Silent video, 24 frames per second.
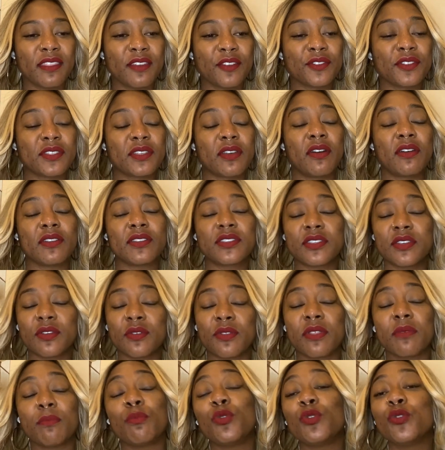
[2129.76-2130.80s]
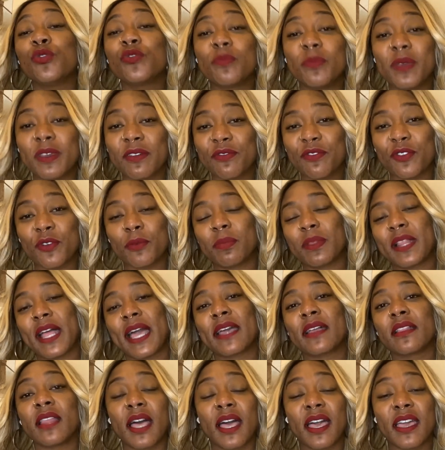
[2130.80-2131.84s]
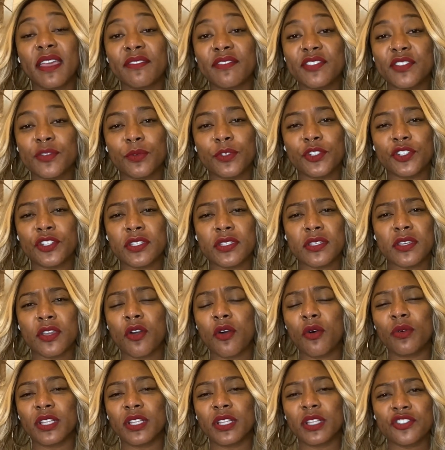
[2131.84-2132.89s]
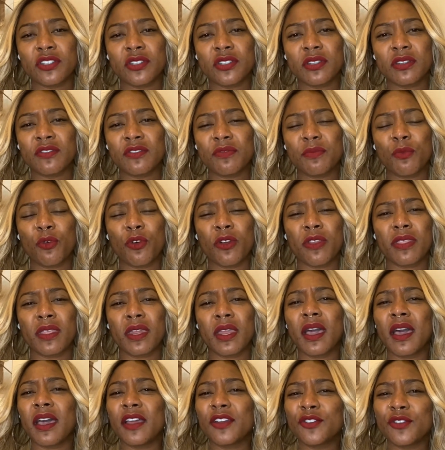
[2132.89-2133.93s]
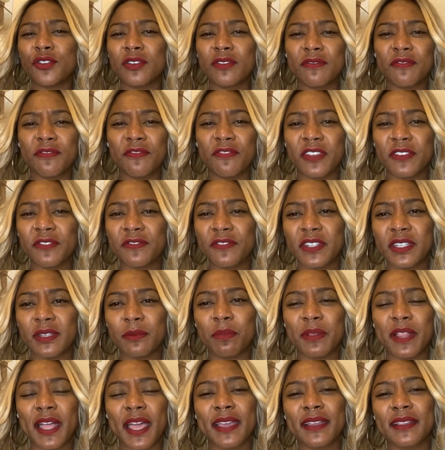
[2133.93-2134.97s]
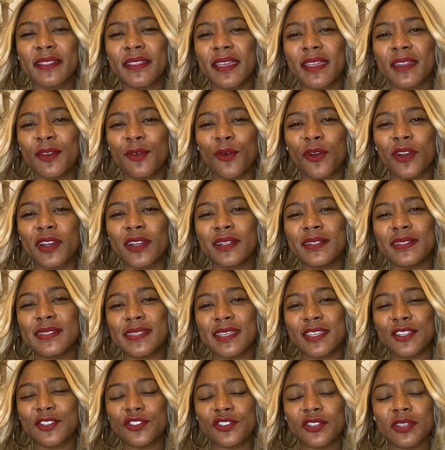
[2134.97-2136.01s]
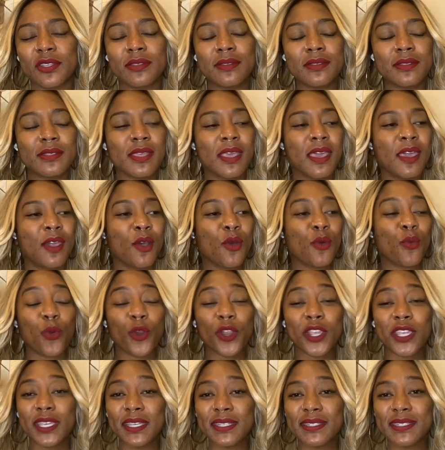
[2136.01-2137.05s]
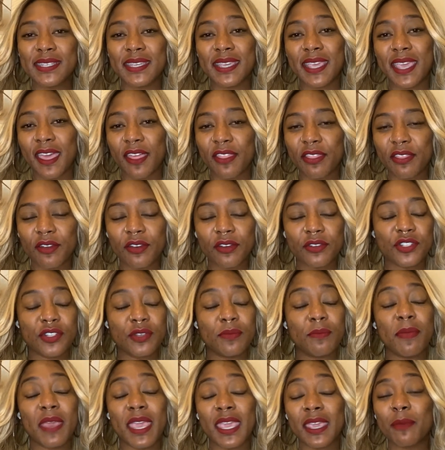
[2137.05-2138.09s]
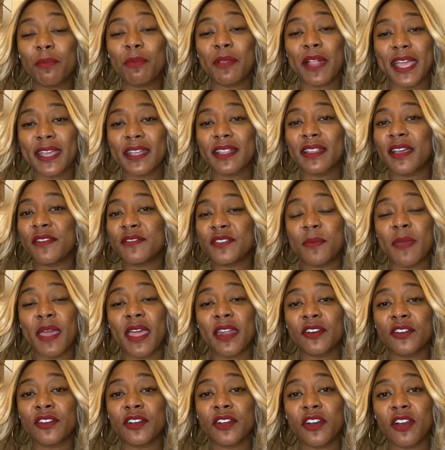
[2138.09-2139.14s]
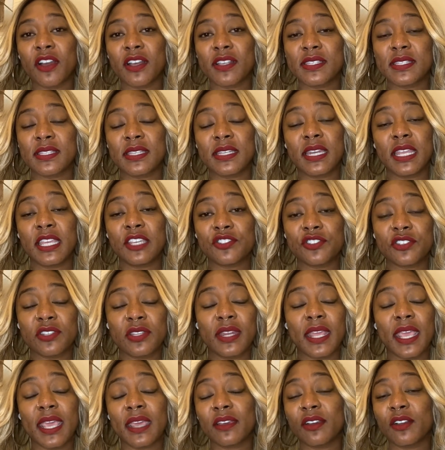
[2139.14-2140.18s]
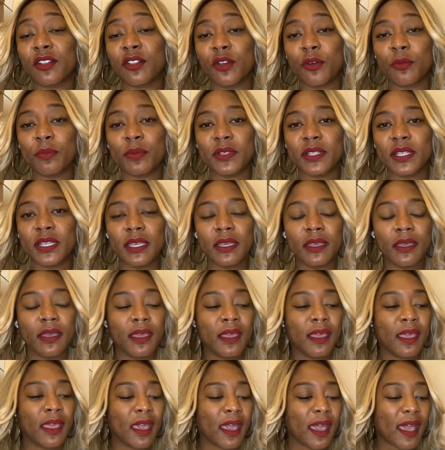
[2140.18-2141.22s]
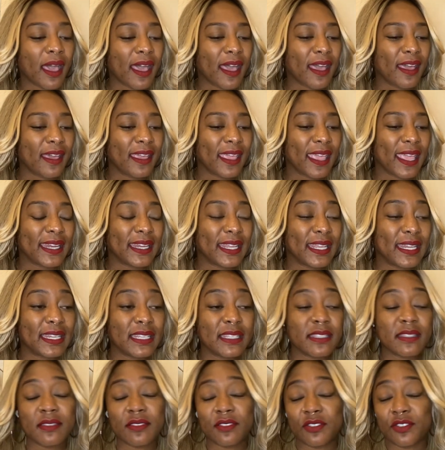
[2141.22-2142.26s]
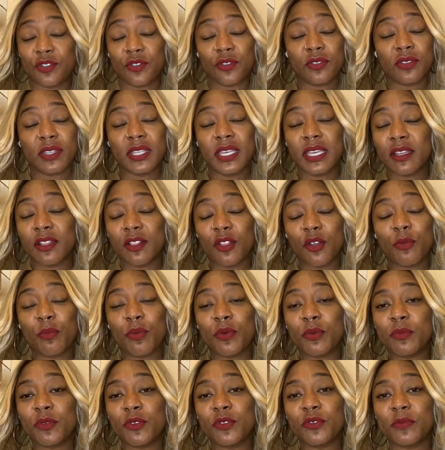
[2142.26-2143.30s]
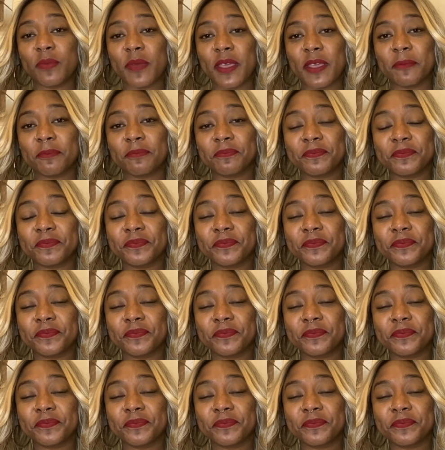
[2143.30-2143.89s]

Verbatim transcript: There is also the Movement for Black Lives, which is a coalition of more than 150 Black led organizations working together to make Black Lives Matter across the nation and globally. Uh, and it is certainly a global movement.